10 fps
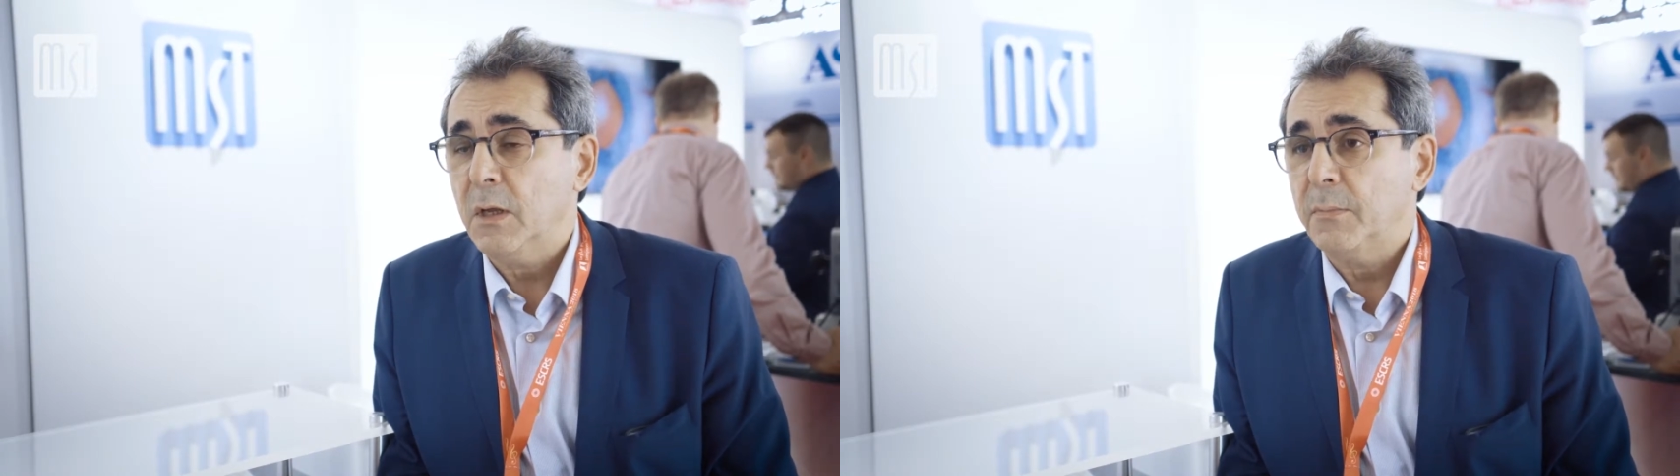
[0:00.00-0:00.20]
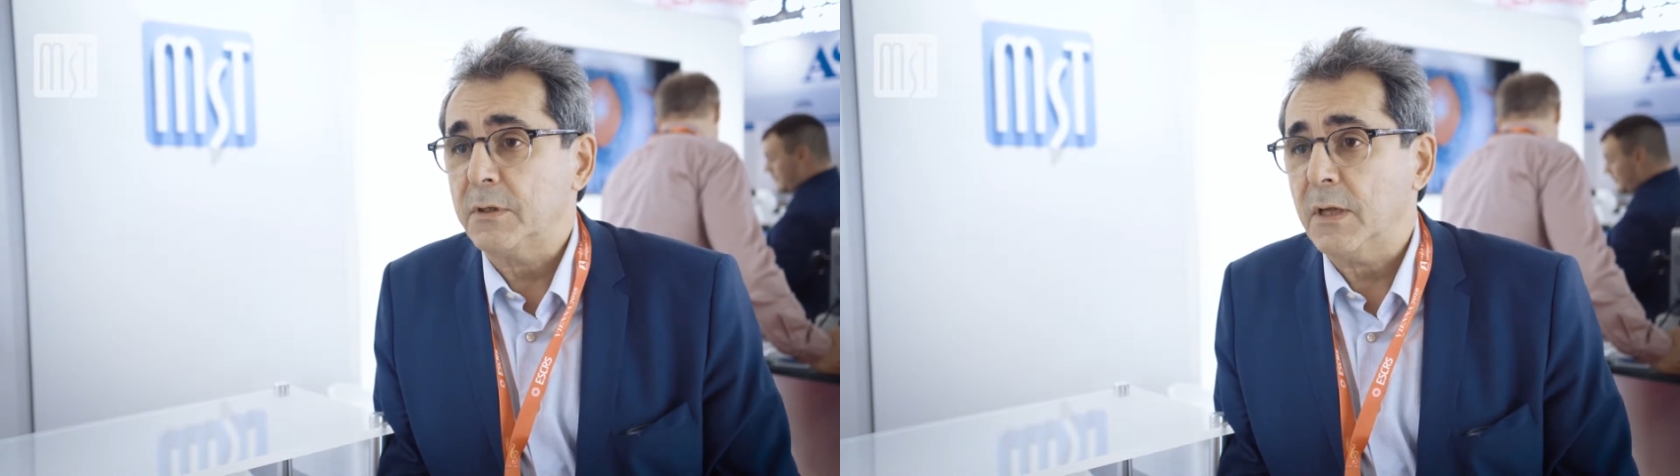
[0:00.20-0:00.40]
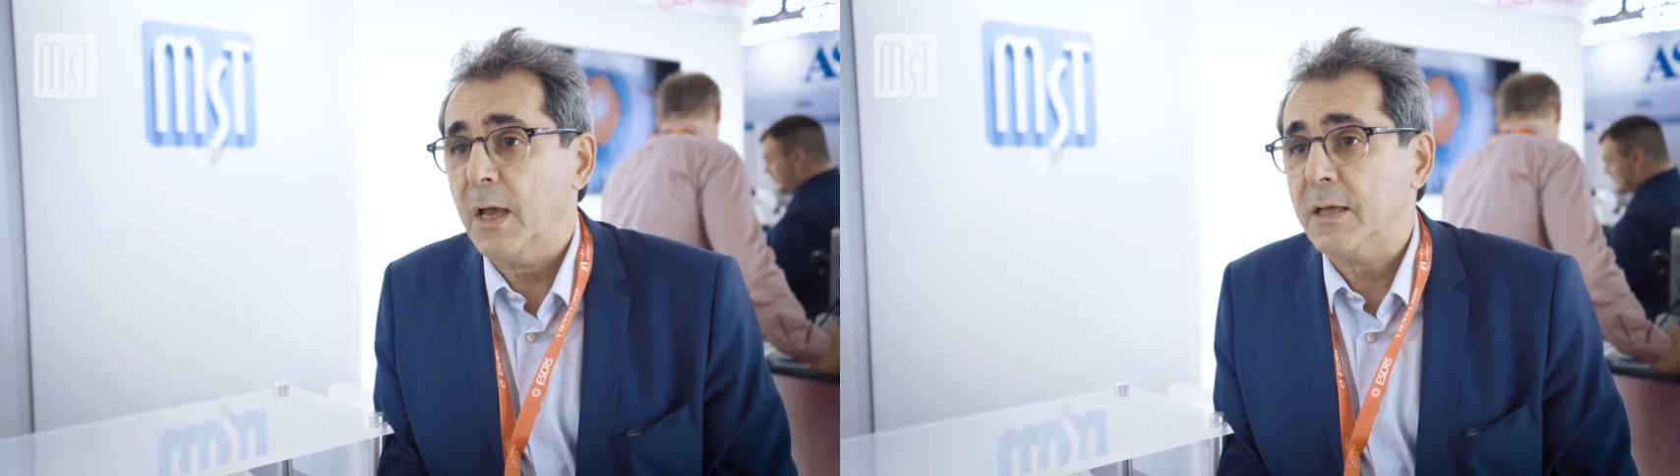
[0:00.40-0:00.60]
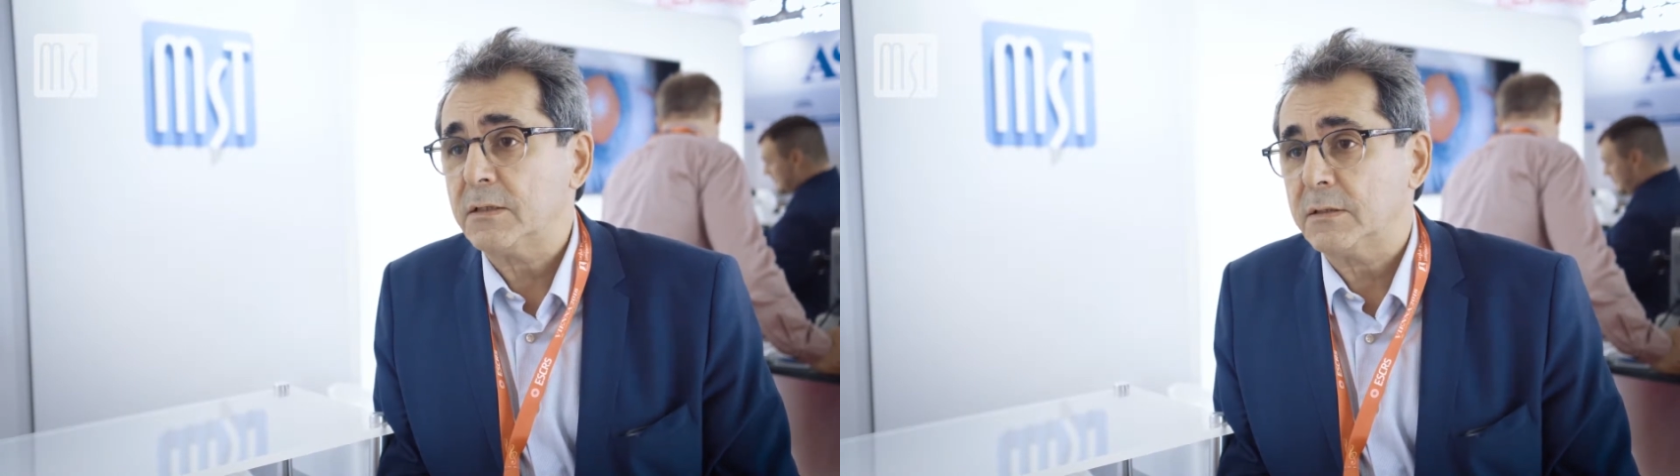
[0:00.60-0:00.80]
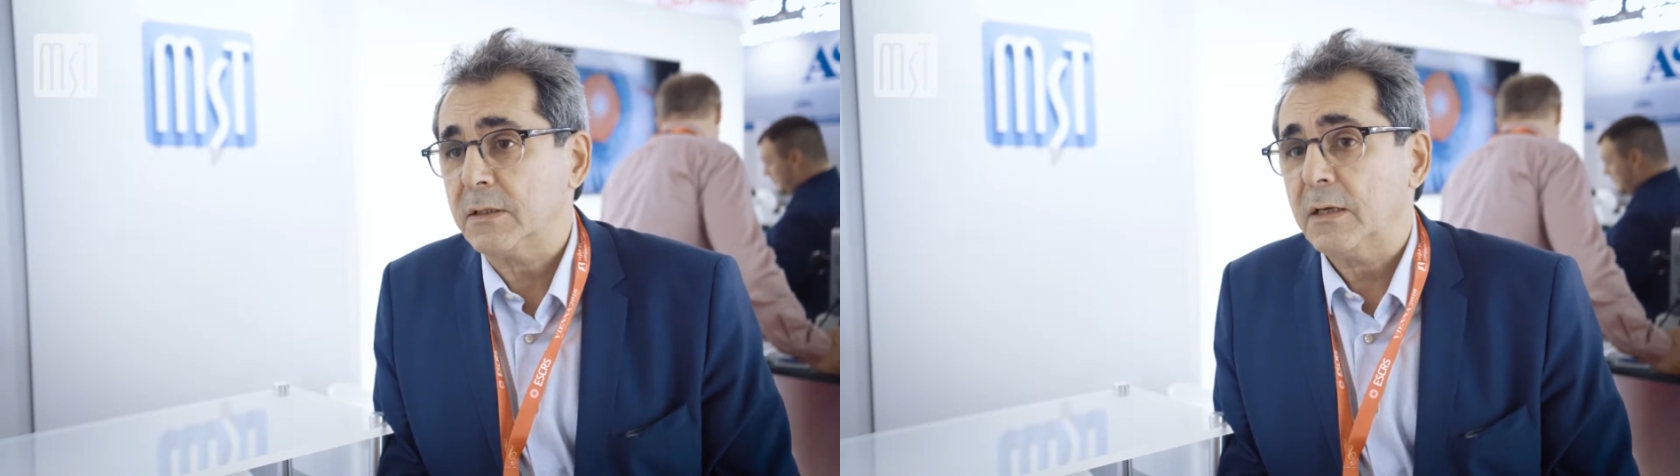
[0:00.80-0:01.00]
but
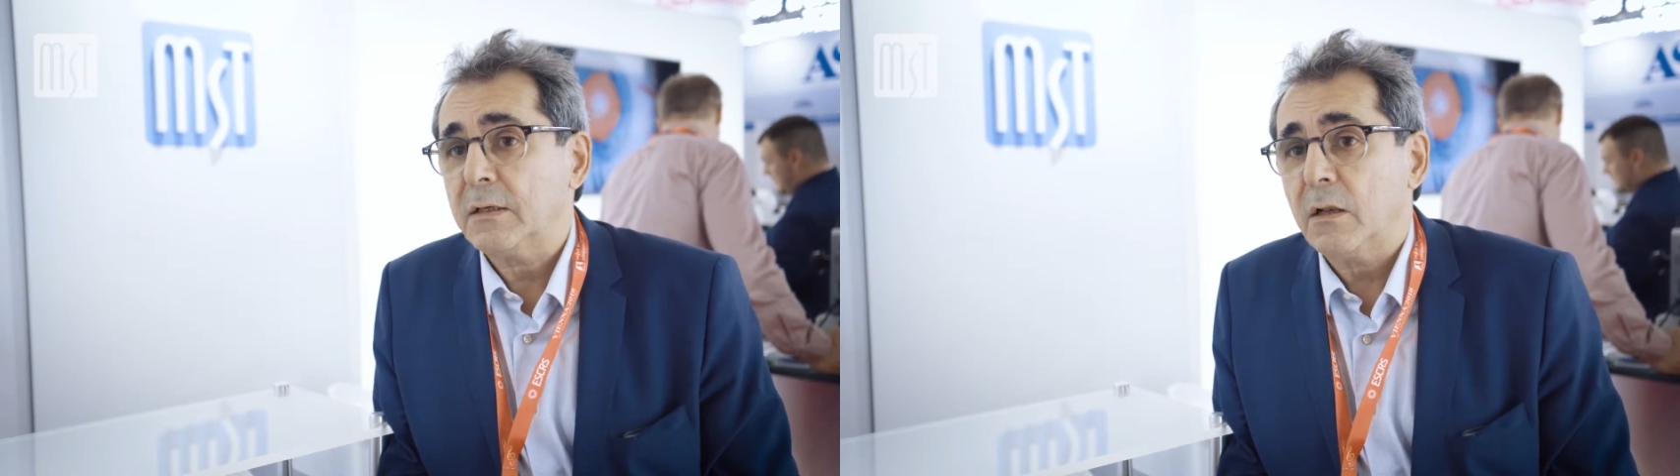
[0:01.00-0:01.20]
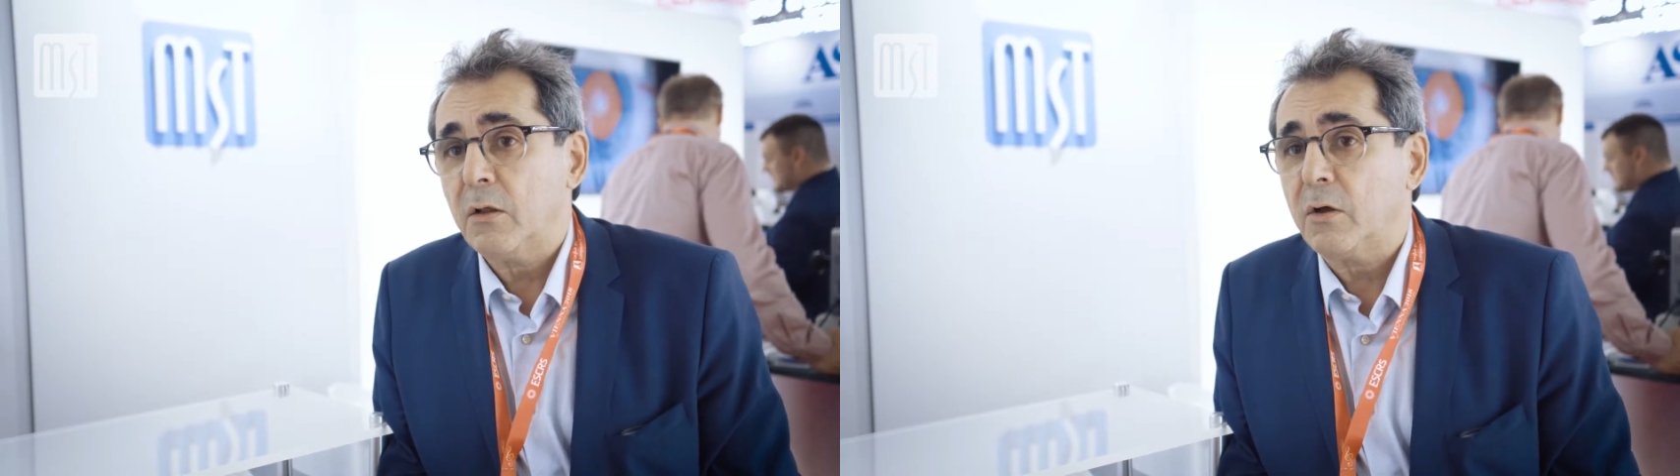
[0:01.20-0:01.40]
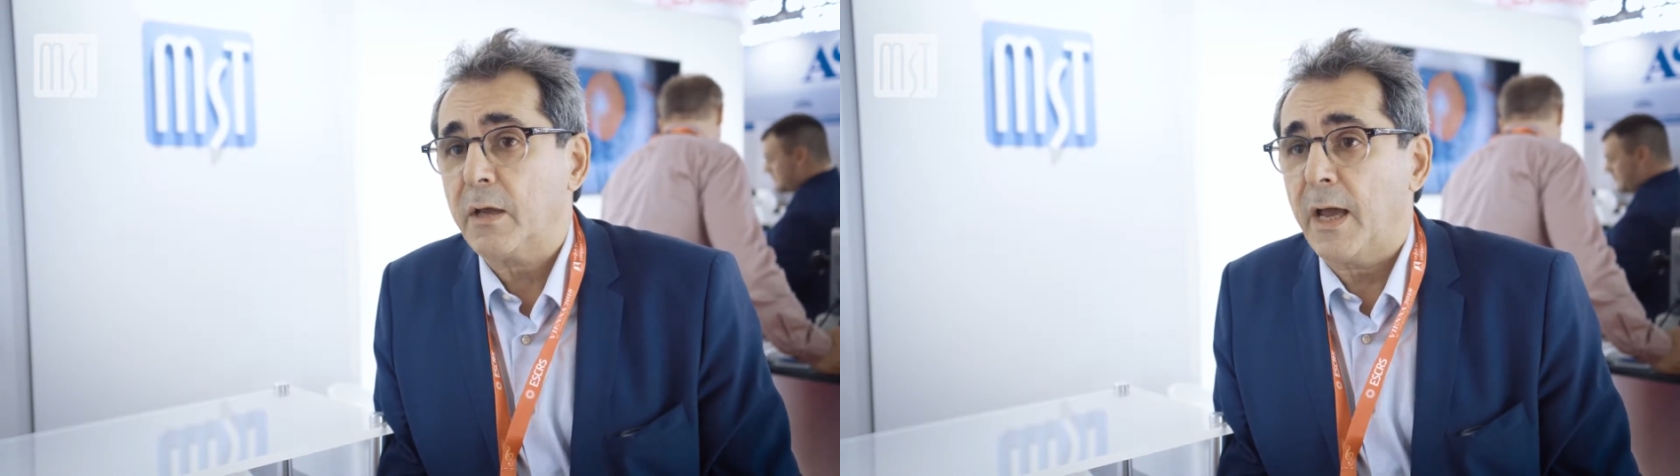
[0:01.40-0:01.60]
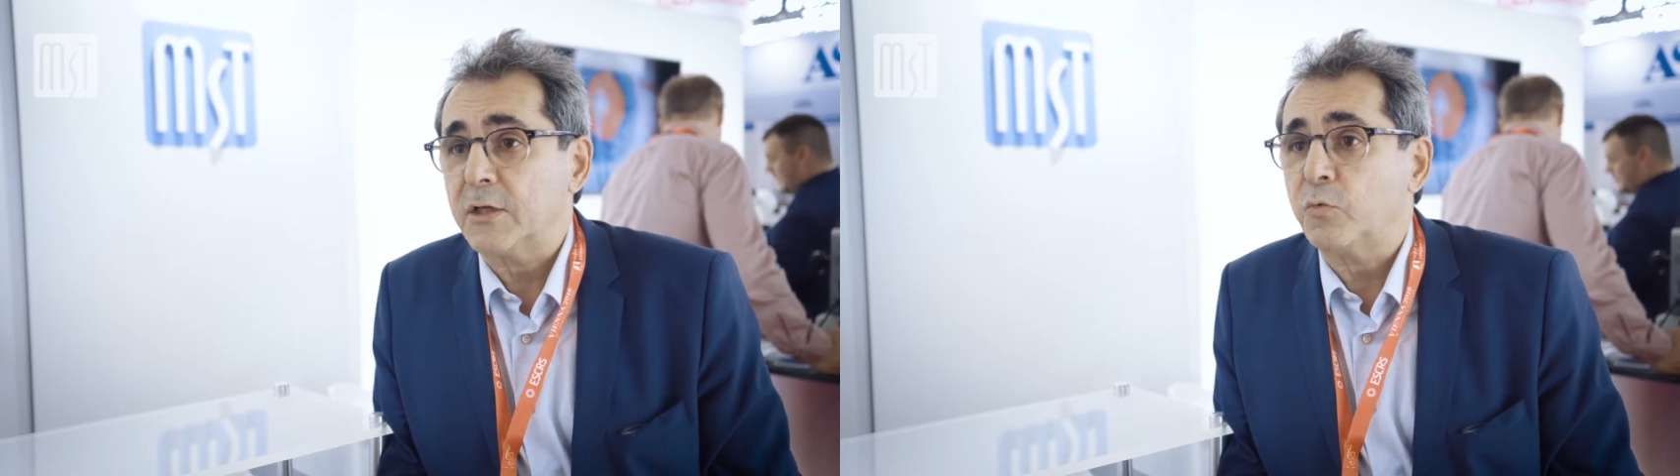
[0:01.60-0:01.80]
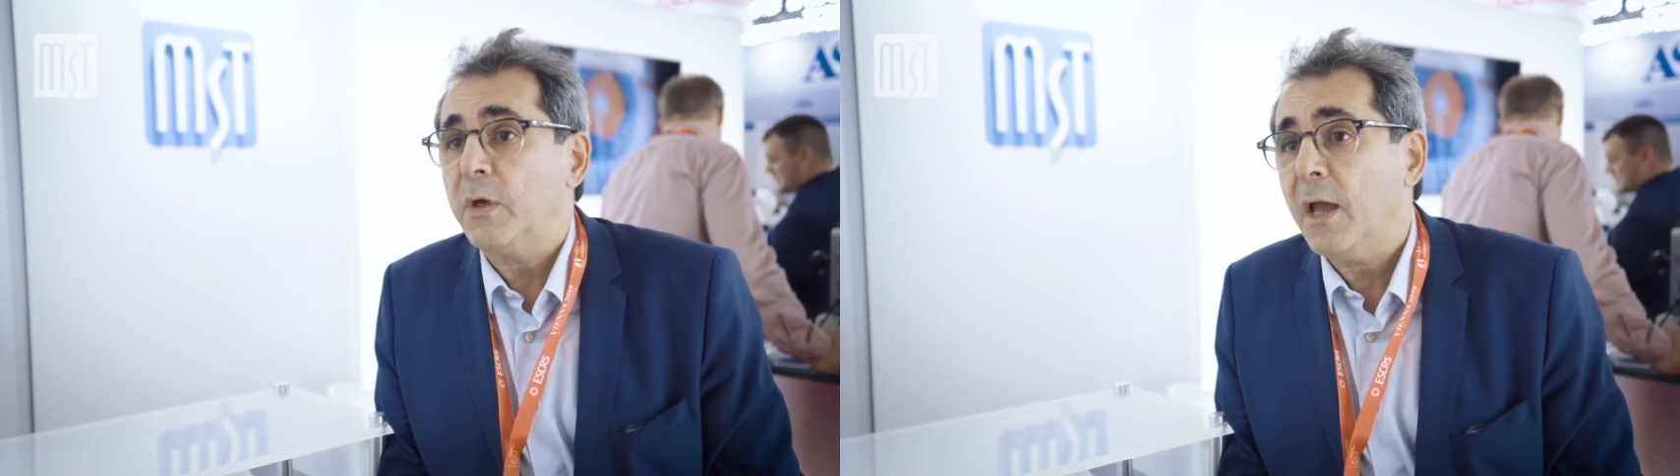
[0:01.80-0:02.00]
as long
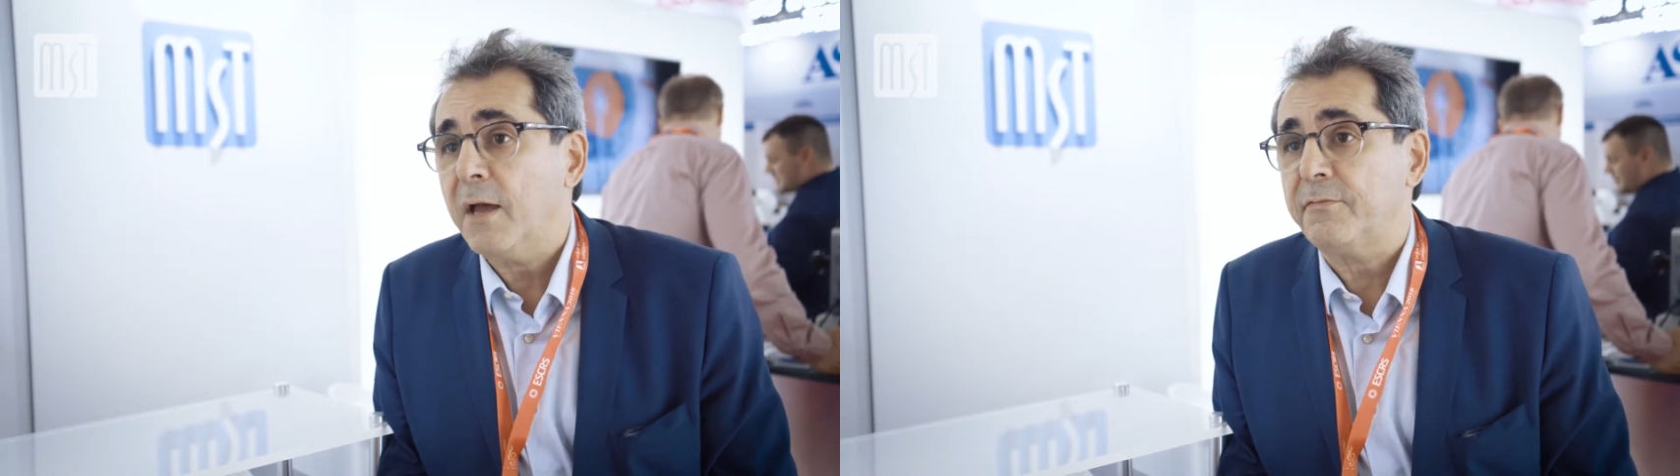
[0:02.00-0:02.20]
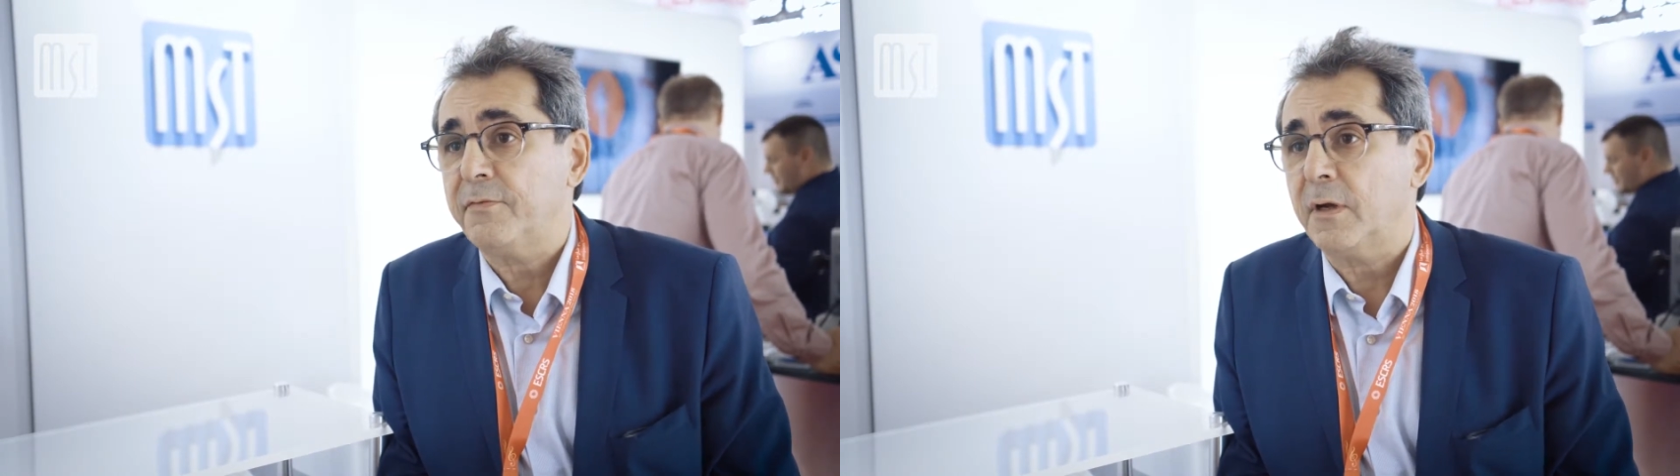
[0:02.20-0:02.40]
as we have